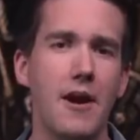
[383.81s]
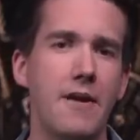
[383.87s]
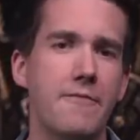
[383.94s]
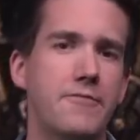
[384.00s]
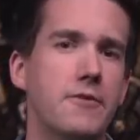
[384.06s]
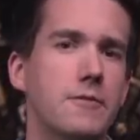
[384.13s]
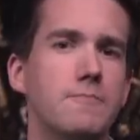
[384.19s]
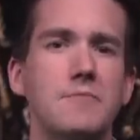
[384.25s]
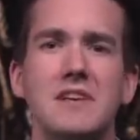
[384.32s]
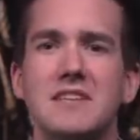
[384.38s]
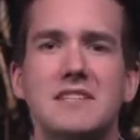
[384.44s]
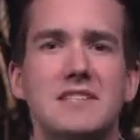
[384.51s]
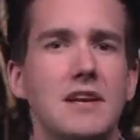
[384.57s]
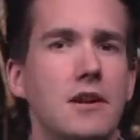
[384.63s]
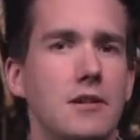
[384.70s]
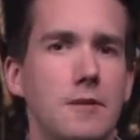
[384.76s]
effort,
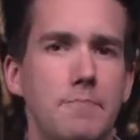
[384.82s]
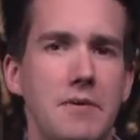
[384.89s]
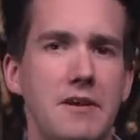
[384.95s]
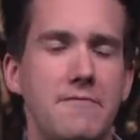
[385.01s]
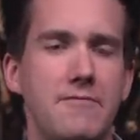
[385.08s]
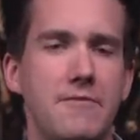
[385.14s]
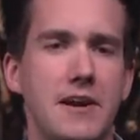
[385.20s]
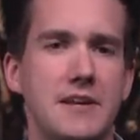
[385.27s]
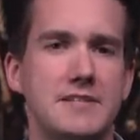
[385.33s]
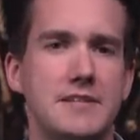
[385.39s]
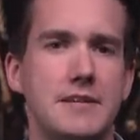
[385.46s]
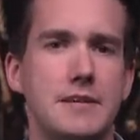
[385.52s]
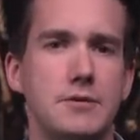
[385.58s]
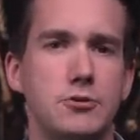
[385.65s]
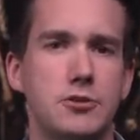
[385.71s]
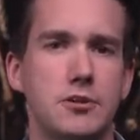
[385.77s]
solid B for
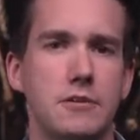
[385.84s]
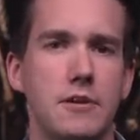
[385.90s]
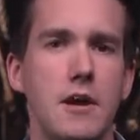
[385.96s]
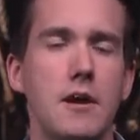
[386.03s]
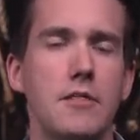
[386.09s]
execution.